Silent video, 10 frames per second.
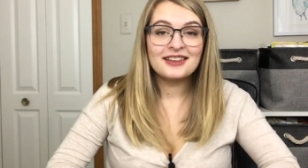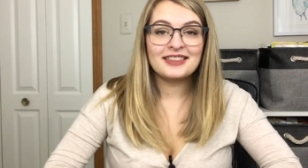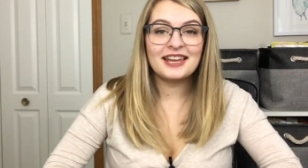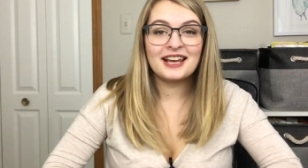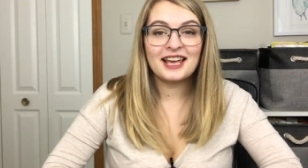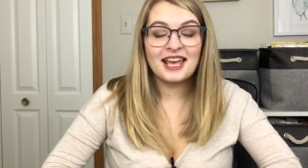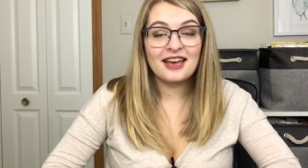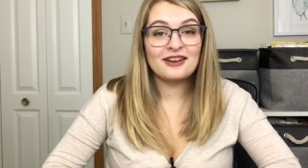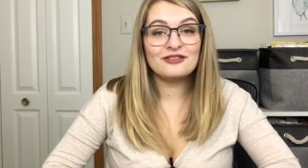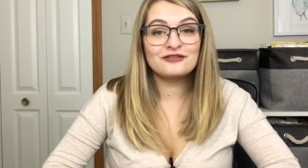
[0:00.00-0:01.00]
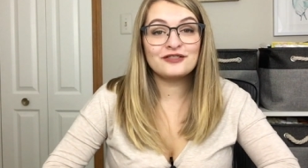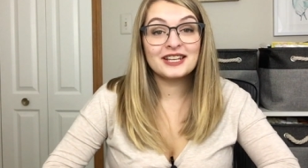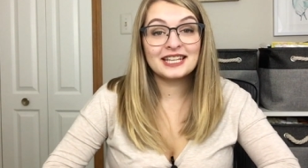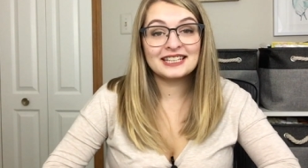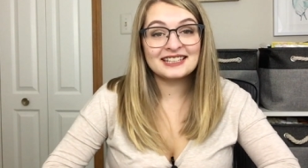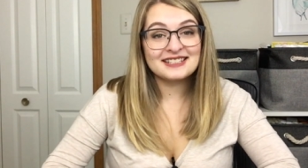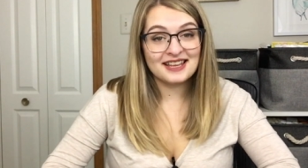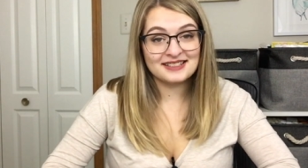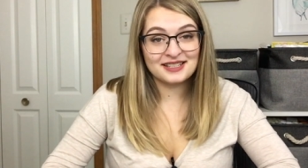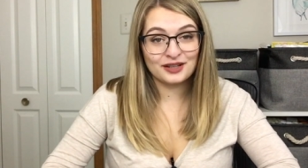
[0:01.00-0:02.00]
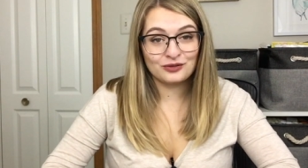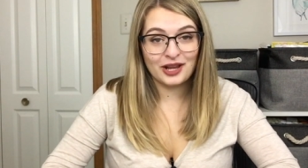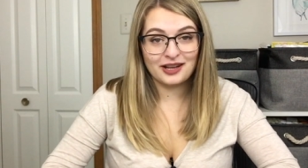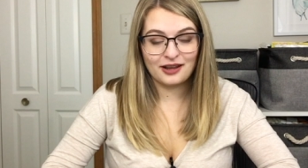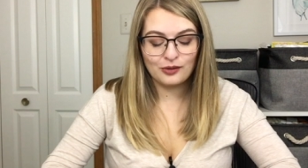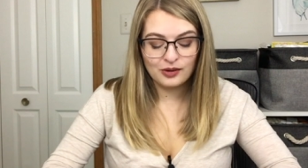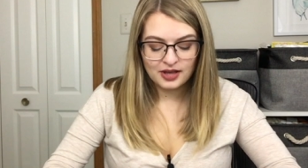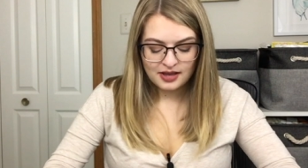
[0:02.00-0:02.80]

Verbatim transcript: that I have in testing right now.